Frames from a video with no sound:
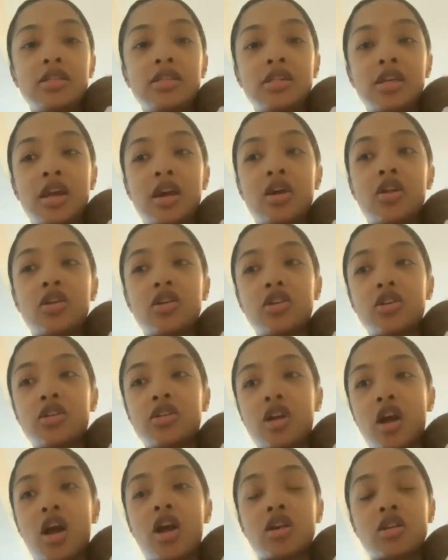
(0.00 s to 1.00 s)
tell your
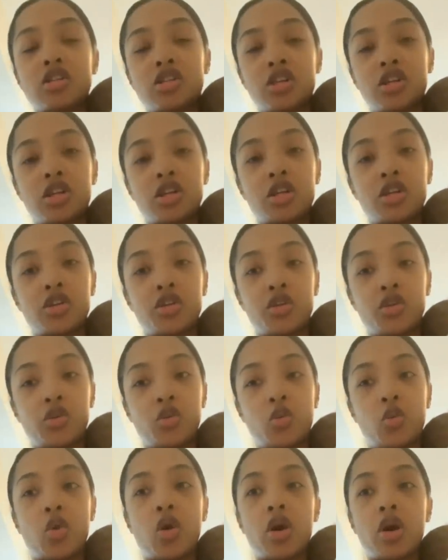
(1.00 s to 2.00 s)
doctor
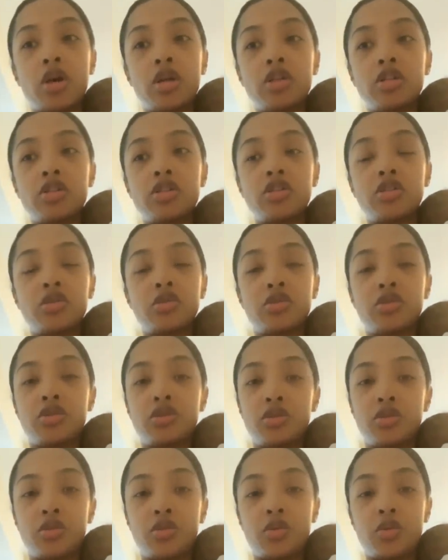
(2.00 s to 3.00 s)
you want to
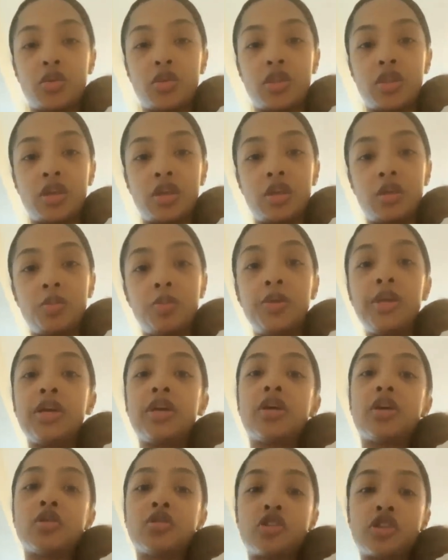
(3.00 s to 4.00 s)
do the
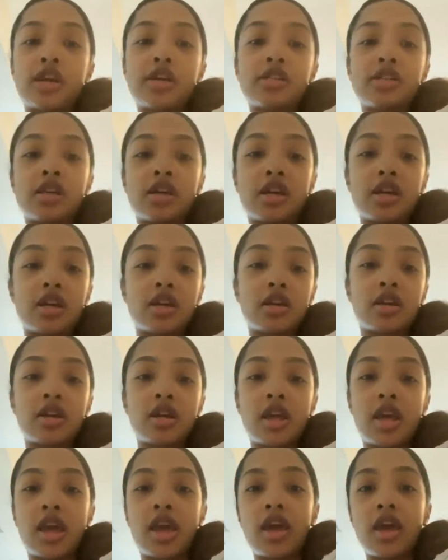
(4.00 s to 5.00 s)
Pico dressing.
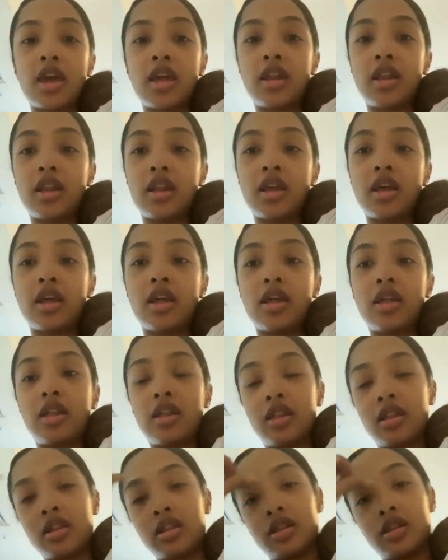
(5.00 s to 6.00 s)
And
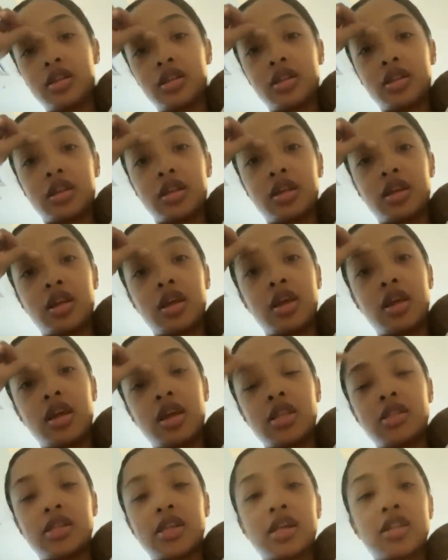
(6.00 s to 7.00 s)

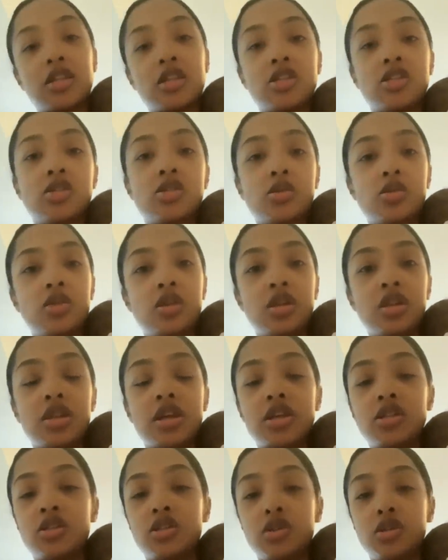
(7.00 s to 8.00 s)
it's like this new thing
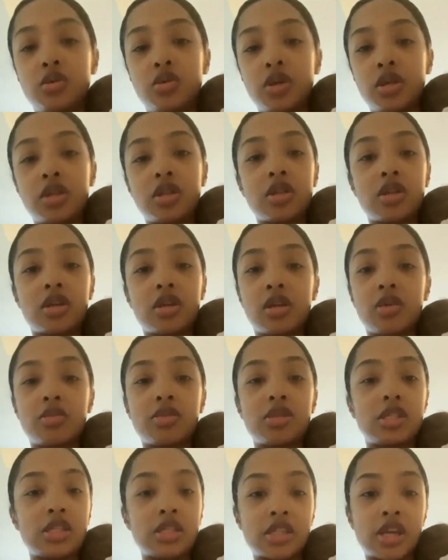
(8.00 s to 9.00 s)
they do with um,
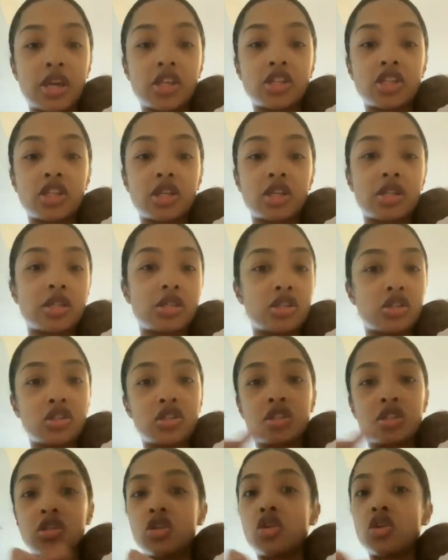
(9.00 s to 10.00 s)
C sections.
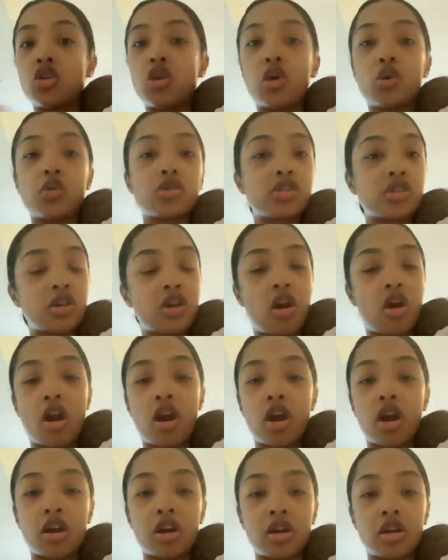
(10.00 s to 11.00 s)
There's no
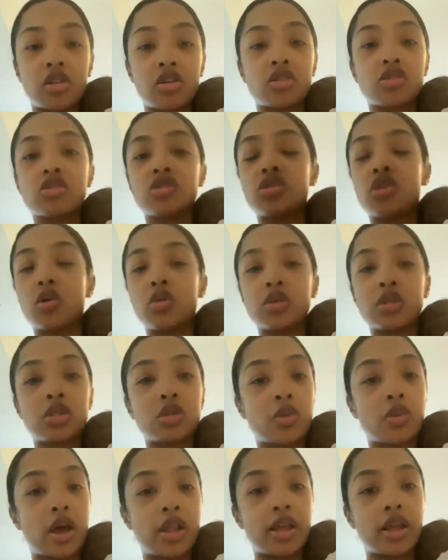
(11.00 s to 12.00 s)
scar, there's no
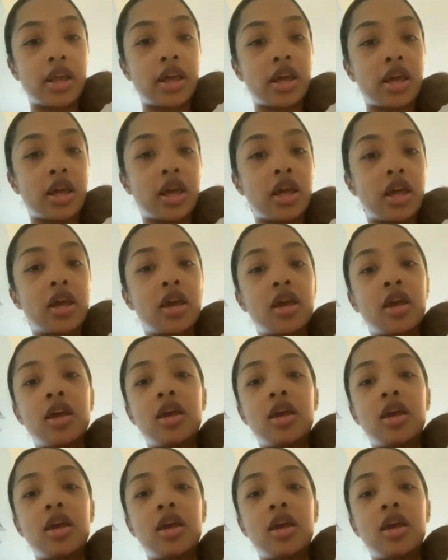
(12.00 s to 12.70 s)
swelling.